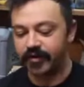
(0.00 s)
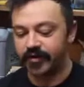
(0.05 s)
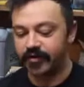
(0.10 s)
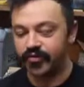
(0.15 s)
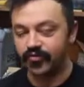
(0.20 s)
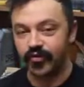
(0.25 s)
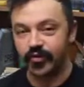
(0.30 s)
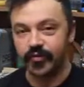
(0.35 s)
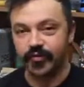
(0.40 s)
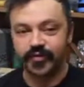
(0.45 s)
the
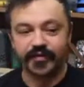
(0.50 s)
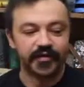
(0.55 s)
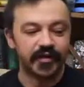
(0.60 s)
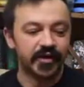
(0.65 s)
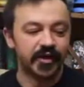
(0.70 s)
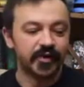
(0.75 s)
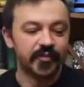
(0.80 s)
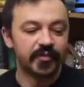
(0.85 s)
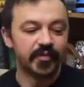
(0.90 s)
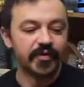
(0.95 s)
Dremel
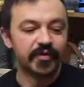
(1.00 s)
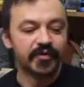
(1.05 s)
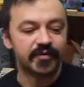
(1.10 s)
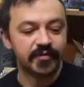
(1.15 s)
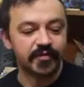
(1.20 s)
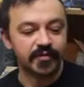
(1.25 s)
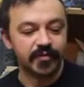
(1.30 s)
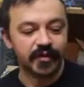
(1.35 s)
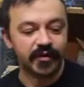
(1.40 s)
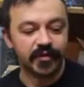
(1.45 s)
setup to
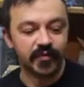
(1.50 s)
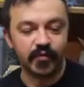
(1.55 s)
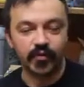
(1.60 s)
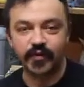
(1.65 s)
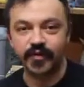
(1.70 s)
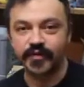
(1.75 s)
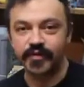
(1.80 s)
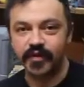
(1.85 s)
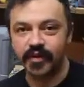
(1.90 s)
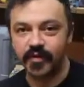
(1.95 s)
make it more
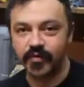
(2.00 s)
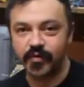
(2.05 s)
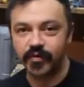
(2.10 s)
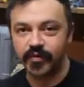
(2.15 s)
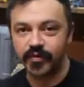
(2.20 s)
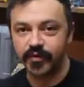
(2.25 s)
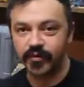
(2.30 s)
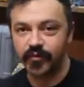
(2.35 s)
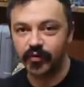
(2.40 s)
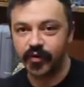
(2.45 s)
stable
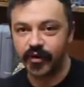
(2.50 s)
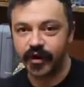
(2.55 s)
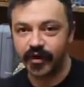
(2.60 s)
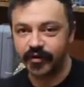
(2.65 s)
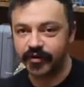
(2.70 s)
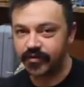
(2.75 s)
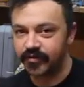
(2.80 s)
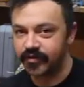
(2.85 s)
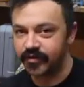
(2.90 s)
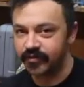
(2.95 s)
and more
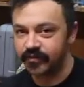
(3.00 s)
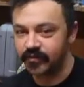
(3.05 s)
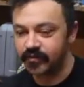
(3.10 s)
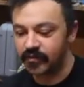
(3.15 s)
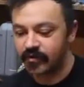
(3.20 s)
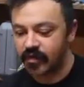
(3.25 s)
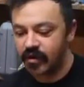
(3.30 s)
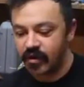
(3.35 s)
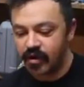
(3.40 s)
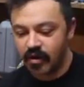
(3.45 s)
accurate.
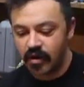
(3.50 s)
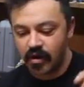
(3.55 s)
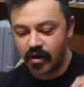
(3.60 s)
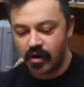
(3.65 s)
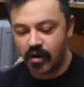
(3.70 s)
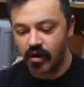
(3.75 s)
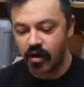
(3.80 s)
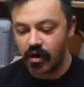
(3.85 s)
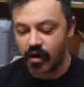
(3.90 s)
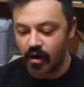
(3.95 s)

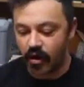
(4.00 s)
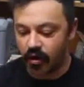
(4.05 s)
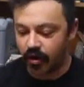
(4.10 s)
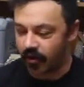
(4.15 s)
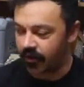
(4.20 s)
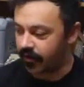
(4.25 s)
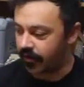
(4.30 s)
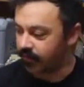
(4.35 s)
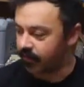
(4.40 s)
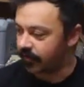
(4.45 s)

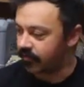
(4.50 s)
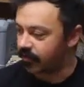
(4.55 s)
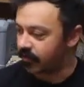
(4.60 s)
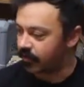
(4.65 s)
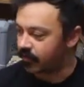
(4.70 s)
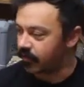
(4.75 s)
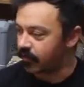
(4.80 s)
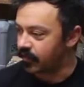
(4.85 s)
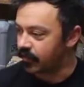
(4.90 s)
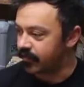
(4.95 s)
But
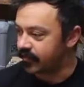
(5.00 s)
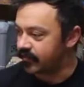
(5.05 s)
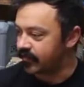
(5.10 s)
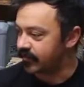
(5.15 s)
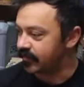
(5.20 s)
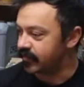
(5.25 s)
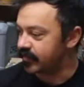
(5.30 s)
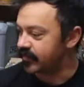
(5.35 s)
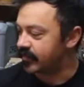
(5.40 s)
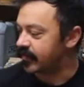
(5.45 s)
most of
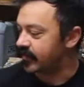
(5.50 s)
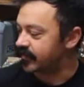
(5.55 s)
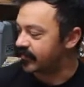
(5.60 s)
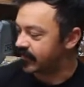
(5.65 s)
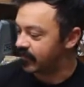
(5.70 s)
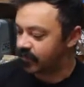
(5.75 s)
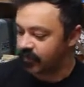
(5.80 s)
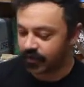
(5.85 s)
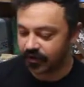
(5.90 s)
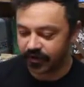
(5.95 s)
the guitars
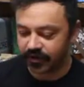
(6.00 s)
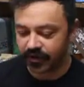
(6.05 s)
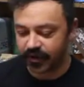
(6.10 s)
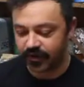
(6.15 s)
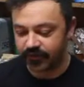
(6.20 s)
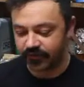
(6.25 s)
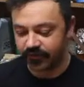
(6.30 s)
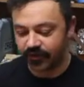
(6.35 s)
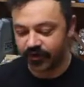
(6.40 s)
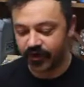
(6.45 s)
I've built
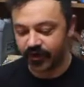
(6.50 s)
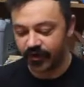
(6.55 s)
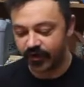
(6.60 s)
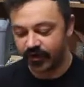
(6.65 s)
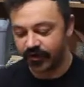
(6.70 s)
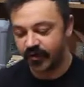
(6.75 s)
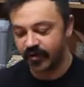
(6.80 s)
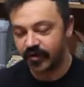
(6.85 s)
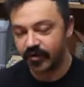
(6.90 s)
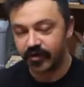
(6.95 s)
I've
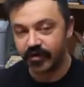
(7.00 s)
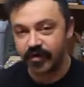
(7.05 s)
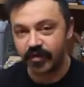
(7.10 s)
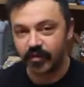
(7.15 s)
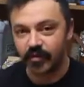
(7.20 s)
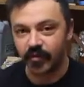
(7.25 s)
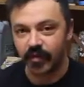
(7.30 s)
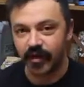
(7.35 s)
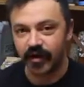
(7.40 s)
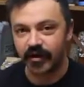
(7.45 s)
done
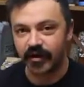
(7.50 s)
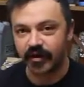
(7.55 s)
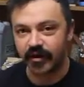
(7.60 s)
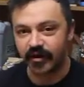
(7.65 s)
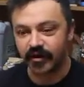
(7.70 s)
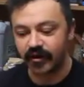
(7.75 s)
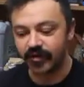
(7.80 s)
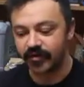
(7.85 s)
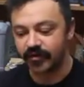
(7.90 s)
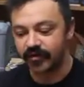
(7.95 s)
by
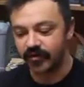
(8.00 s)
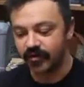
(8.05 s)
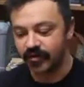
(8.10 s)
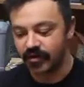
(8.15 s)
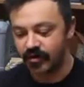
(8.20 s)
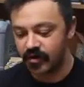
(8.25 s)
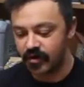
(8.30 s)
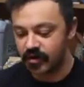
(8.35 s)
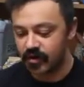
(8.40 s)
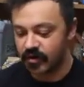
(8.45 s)
hand,
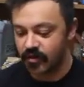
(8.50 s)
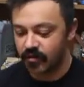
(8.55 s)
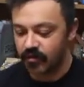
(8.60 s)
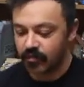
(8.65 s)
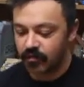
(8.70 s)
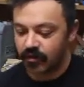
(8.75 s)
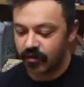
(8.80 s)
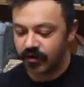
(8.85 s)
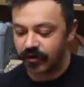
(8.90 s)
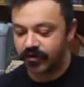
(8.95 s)

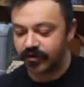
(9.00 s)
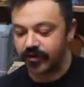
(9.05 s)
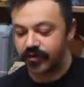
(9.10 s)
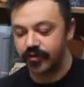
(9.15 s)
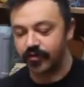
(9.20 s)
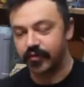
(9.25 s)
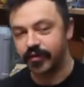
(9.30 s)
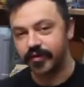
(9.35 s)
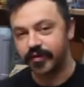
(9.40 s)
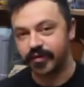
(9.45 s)
mainly
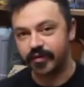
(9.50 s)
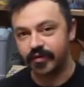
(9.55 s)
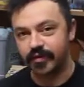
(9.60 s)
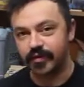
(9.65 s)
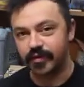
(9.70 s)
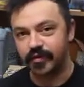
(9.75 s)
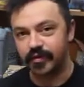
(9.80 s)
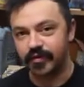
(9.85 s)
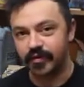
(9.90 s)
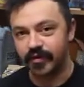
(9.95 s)
with
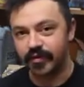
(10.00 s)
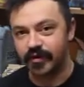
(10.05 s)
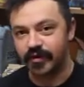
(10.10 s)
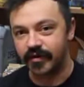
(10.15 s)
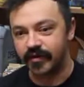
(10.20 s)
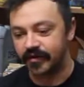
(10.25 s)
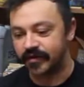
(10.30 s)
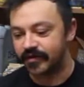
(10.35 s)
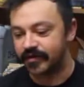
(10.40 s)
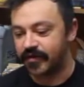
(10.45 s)

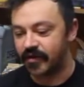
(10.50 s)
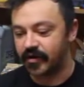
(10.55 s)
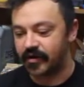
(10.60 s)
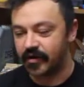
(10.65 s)
these,